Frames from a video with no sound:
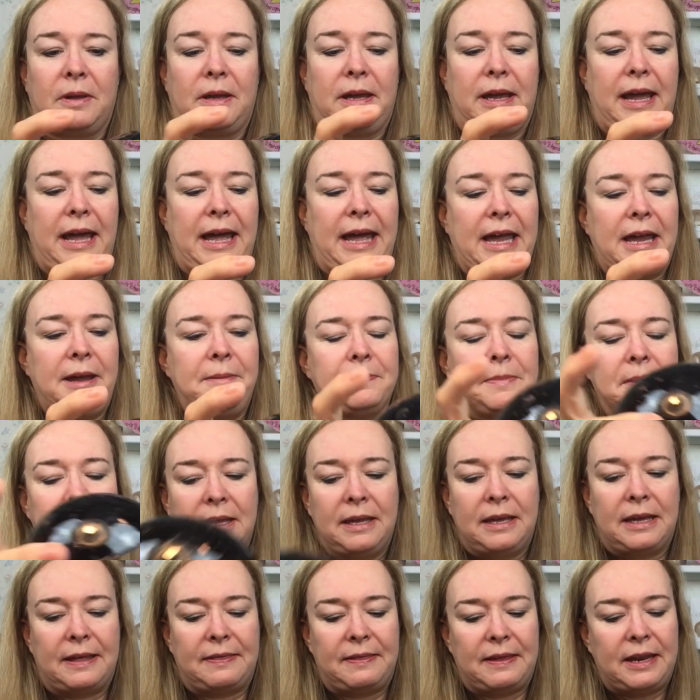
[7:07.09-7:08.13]
Okay.
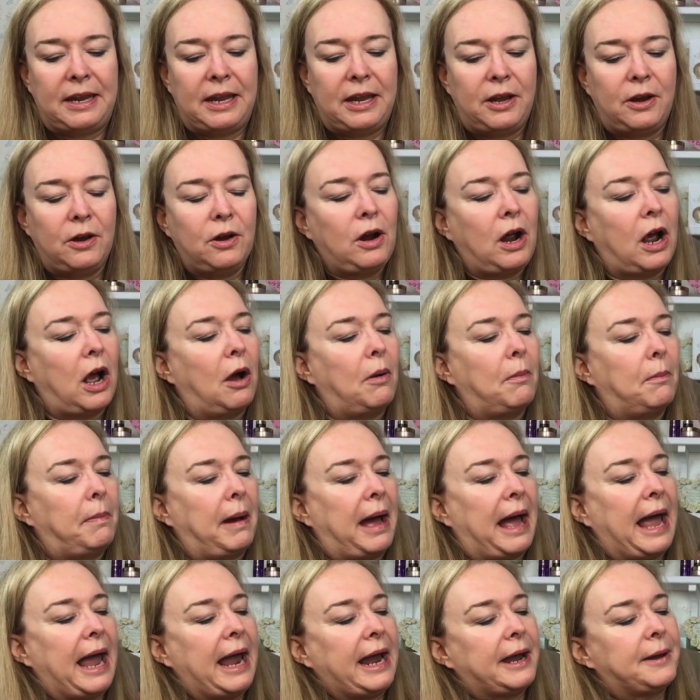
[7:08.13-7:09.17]
And then here on
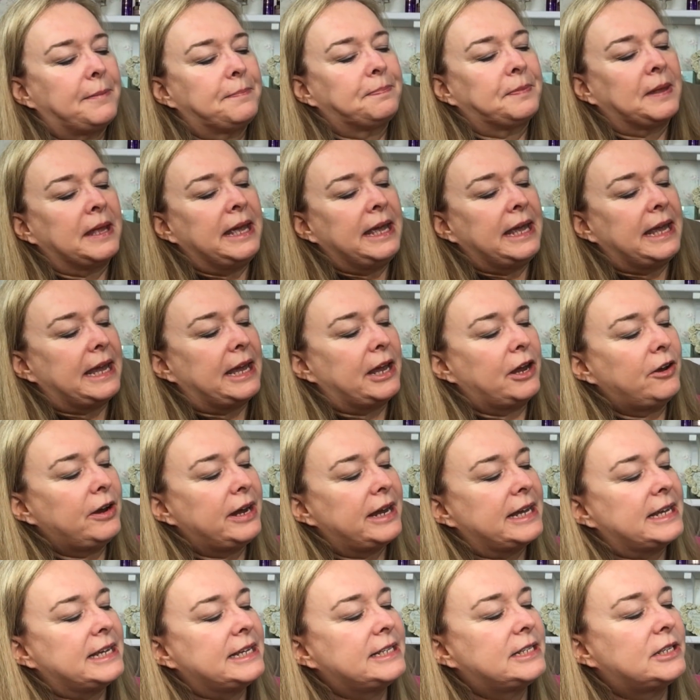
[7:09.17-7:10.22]
back,
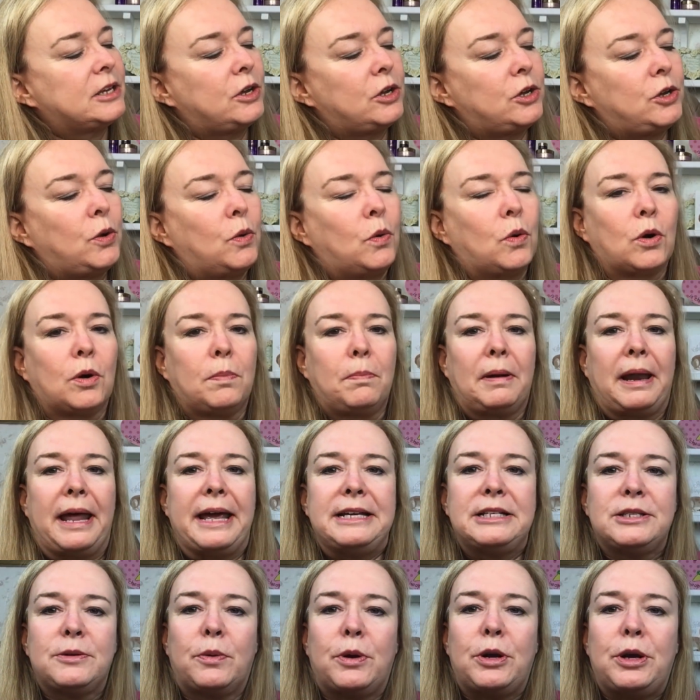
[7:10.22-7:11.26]
here is your
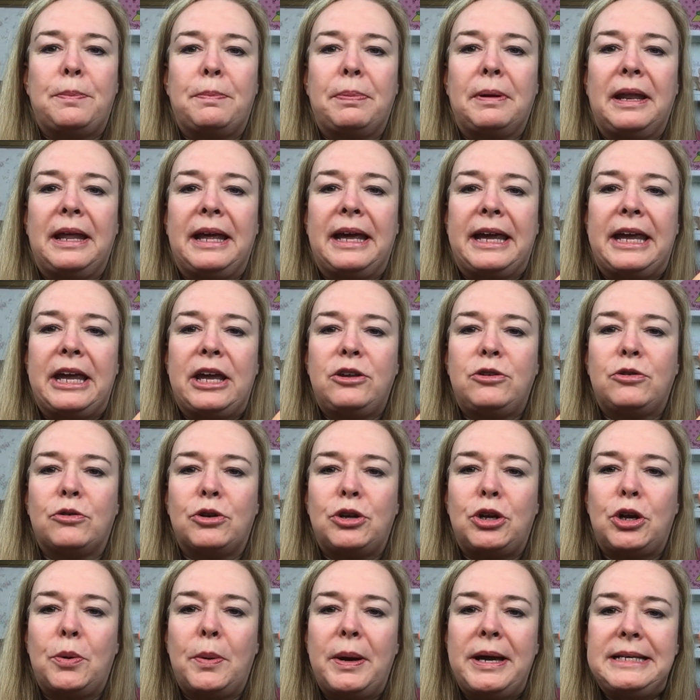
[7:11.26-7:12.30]
place where you plug in your
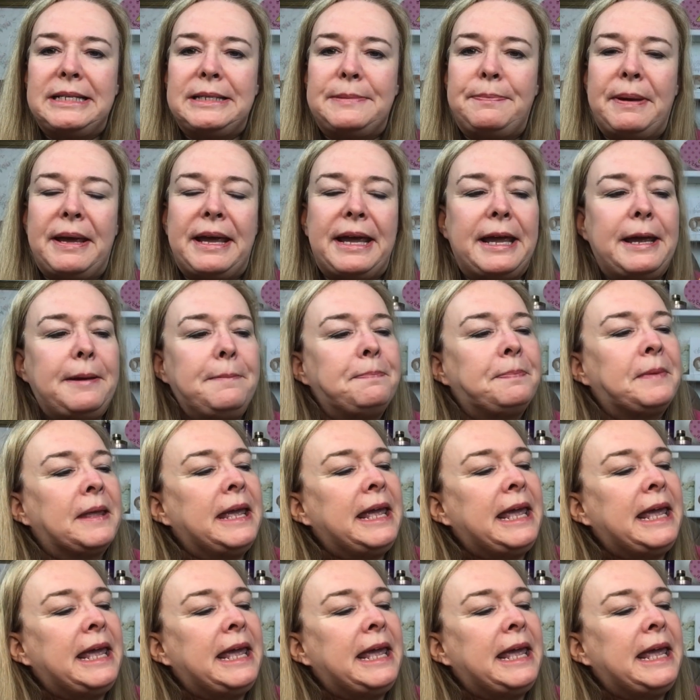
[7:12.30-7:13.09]
USB.